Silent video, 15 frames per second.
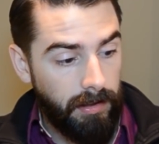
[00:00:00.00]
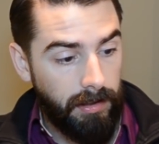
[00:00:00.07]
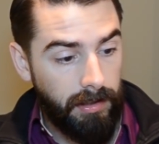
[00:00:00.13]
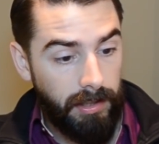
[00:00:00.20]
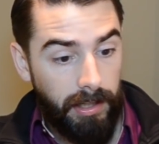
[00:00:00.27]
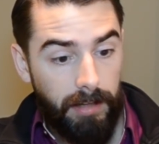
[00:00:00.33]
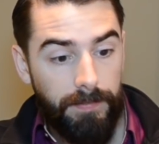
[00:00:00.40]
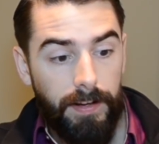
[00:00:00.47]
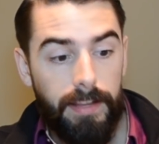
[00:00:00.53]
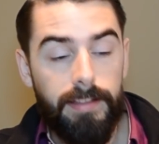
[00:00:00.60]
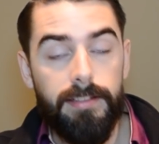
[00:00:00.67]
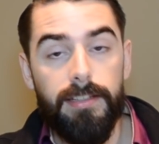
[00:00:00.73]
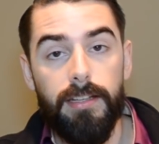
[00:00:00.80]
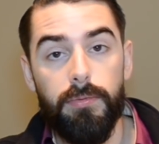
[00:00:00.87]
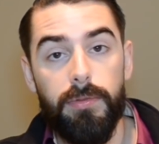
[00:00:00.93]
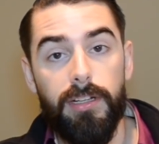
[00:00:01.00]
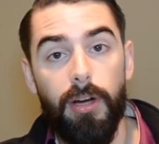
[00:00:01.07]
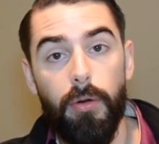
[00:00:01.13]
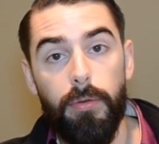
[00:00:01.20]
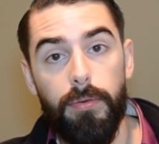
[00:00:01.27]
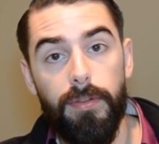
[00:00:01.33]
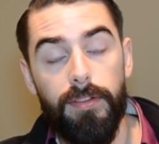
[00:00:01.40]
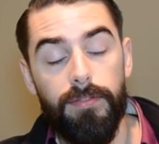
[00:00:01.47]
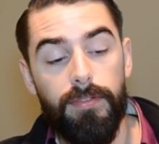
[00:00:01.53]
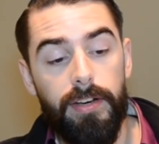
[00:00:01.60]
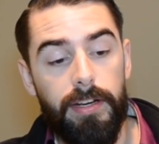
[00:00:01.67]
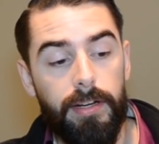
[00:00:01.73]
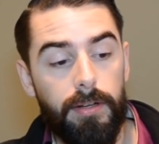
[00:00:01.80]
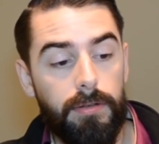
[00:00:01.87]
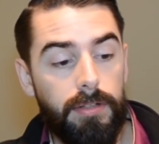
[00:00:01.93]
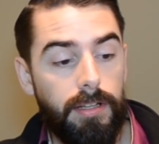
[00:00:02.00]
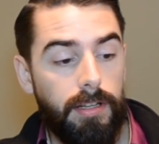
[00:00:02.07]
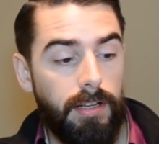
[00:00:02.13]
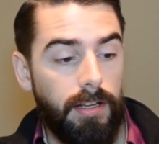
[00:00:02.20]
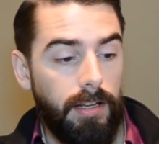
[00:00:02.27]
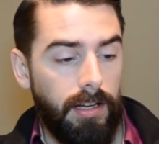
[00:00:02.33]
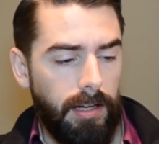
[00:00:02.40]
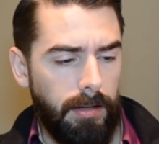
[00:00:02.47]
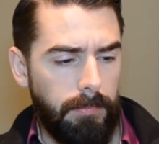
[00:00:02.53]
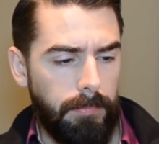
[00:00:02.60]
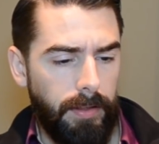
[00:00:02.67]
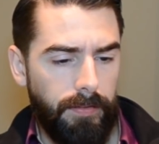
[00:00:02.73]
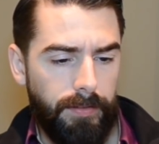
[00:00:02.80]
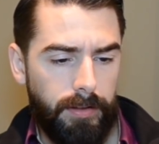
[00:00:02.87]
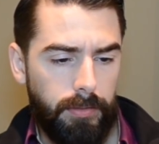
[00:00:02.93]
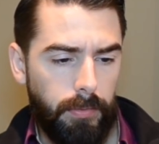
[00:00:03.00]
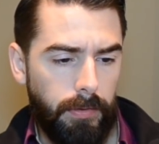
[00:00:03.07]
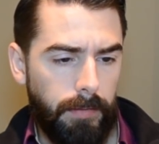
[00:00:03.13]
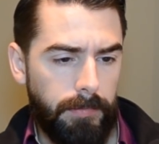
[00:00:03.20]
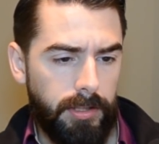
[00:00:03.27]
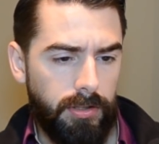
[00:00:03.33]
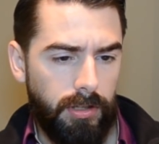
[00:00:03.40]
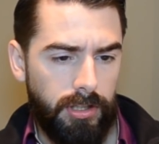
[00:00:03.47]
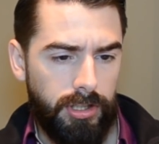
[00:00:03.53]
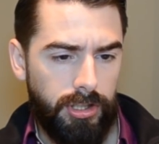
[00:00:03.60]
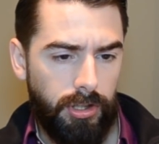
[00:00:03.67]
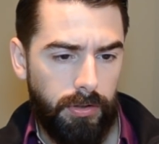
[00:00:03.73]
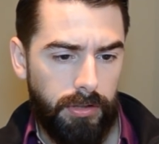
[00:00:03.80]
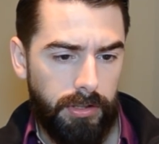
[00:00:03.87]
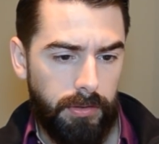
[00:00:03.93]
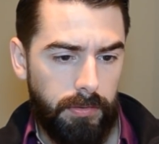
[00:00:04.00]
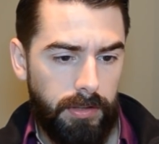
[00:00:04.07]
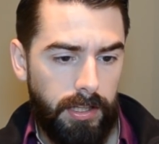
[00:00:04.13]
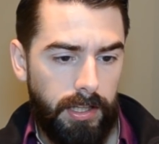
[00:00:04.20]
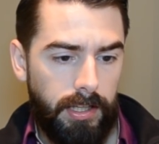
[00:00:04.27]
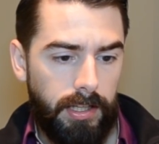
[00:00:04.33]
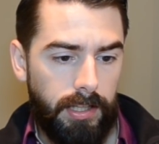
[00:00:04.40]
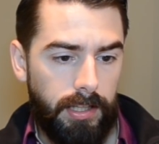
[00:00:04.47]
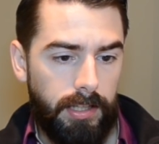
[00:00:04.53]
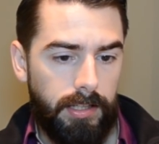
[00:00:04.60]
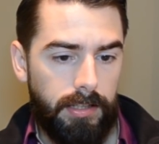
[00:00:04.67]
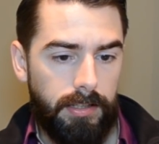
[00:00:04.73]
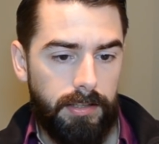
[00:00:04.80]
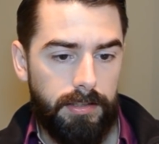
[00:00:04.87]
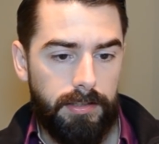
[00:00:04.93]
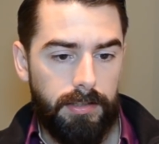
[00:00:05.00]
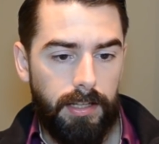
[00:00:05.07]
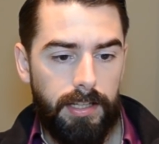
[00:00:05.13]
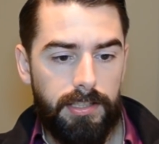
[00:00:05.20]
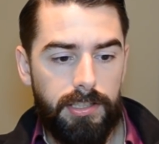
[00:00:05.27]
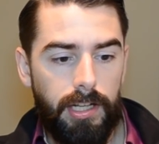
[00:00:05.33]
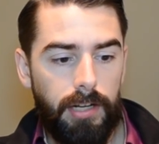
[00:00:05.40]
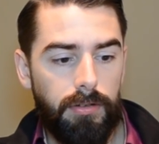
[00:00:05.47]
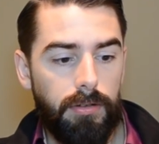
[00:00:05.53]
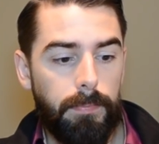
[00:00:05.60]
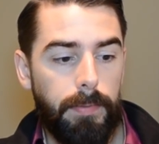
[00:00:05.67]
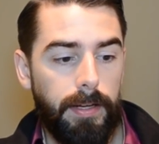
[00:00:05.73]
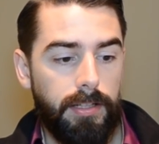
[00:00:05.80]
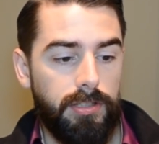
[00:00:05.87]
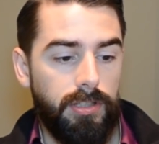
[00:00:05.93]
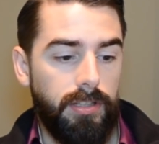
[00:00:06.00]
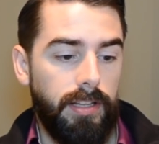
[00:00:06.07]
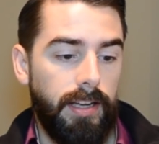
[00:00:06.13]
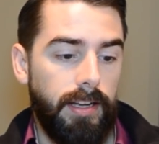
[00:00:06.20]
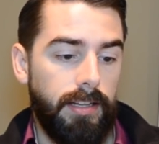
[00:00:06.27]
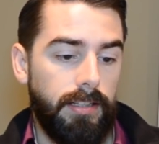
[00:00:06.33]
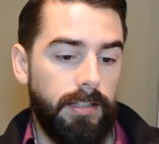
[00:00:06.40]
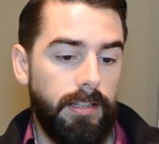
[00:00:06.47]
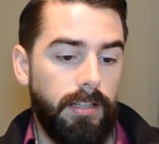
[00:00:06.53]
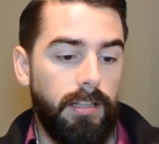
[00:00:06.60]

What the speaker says: clarify this as we go through this video. But the first one I'm just going to show you is a general picture that